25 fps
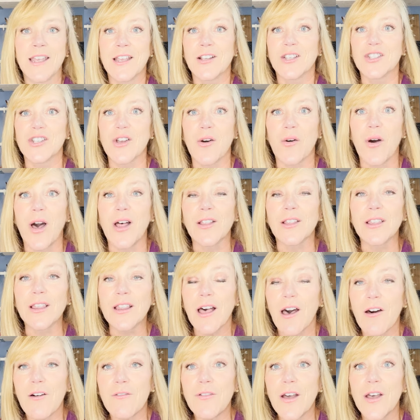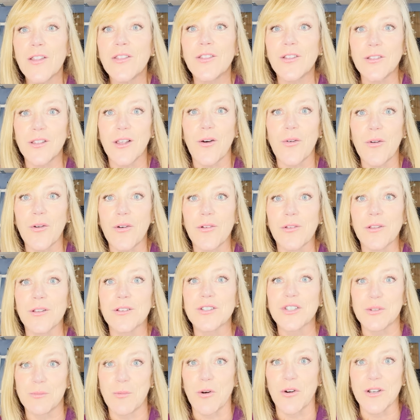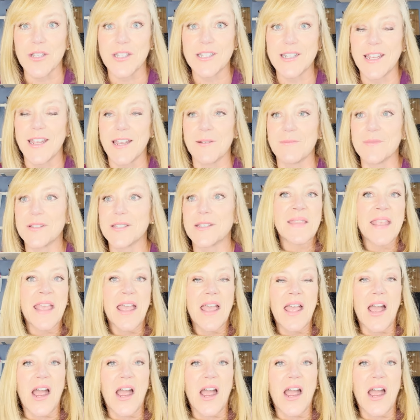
So, love the local sports teams.